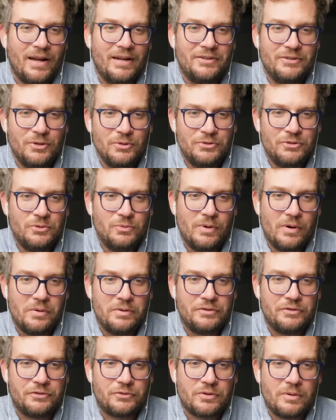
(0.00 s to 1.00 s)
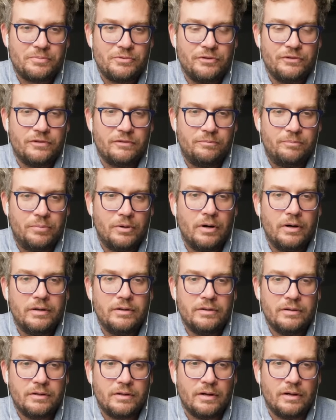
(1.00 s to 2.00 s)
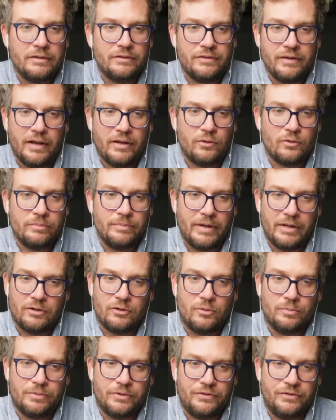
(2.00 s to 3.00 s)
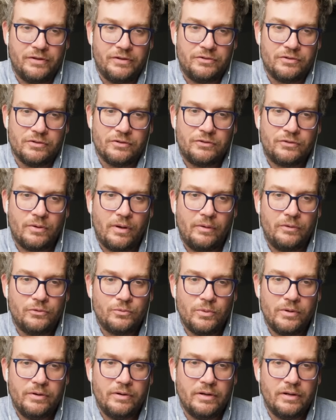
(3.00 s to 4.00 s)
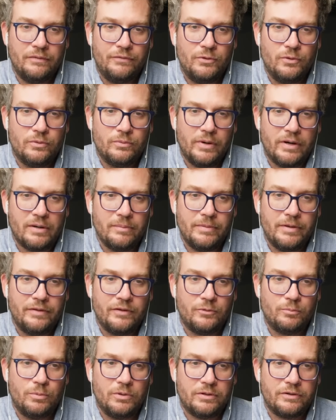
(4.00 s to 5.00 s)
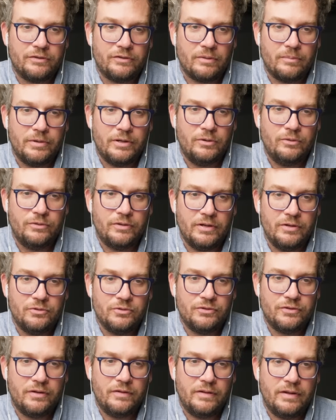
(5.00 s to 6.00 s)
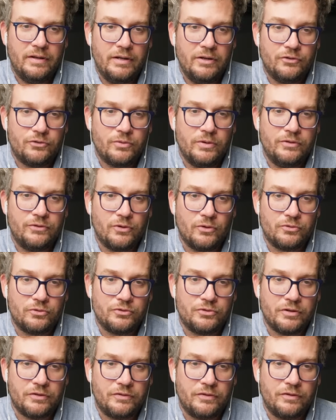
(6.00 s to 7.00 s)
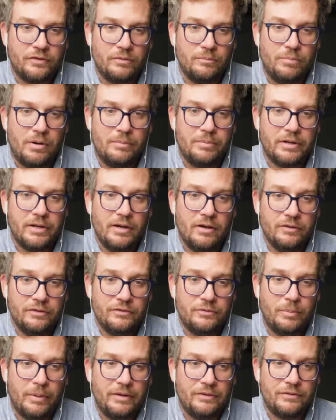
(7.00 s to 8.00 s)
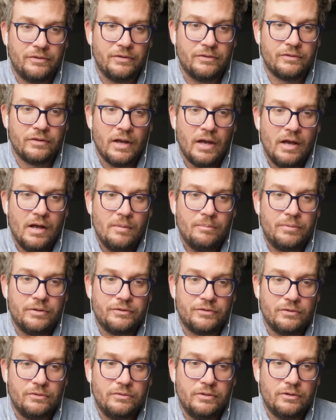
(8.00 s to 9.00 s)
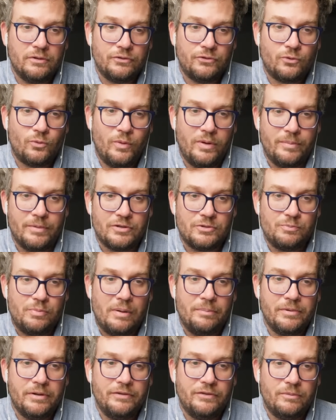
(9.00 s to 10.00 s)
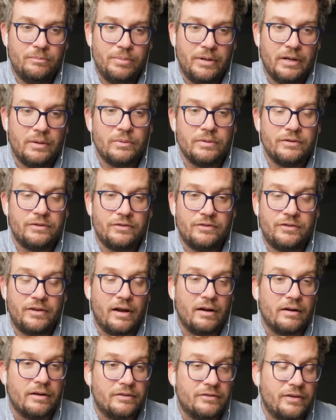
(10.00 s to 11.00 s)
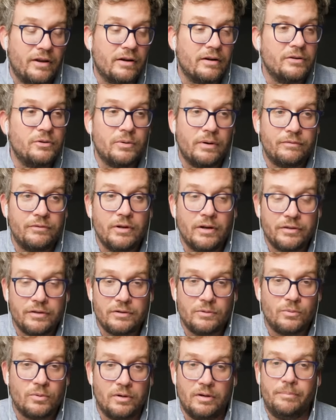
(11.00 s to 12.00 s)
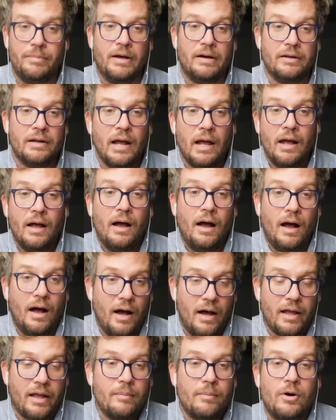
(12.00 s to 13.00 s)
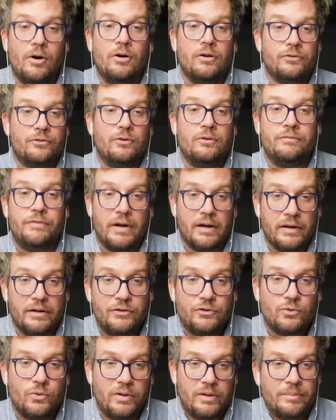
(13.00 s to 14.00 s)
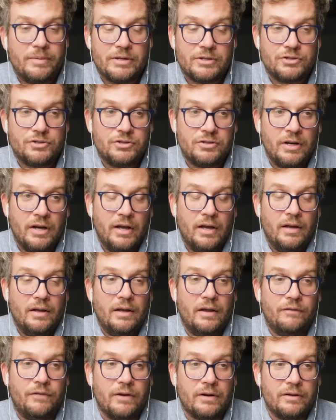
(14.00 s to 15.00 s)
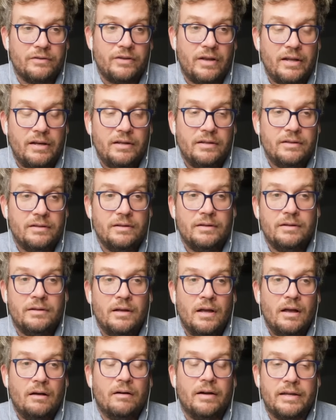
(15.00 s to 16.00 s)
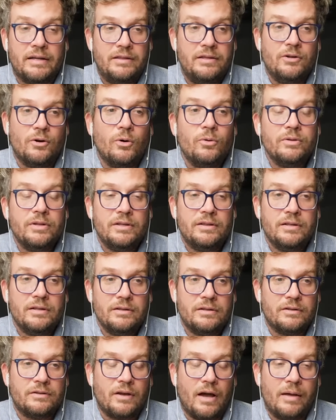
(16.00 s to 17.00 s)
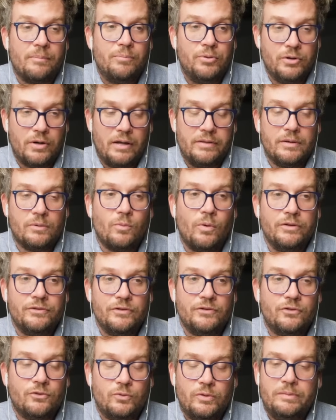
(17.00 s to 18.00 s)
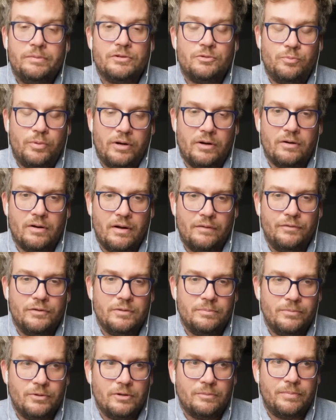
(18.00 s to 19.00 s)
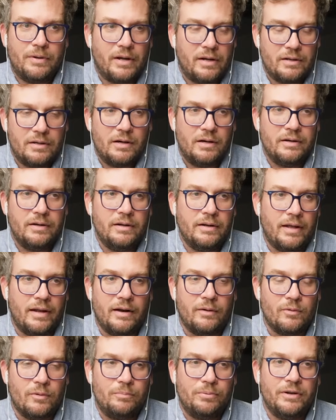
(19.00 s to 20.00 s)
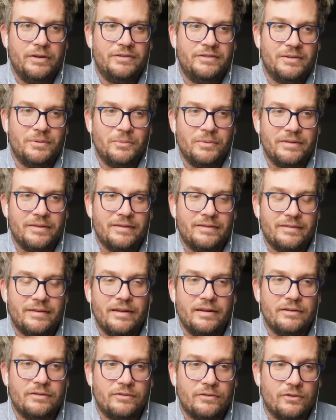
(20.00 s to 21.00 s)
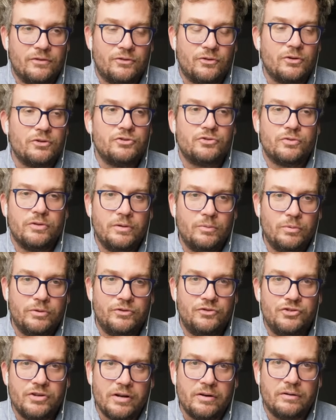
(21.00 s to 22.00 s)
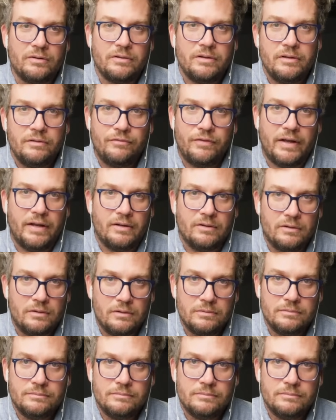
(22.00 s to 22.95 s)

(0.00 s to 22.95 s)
I don't do well with descriptions of blood, guts, and or medical procedures. So I was wondering if you would recommend this book to somebody who's interested in the history, social justice, and public health spaces, but's a little squeamish. Pumpkins and Penguins. Sarah, you have nothing to worry about. I am also very squeamish. If there is anything, like the only thing that I put, there was a squeamish paragraph in the book, but I cut it and I replaced it with the sentence, surgery was generally fatal.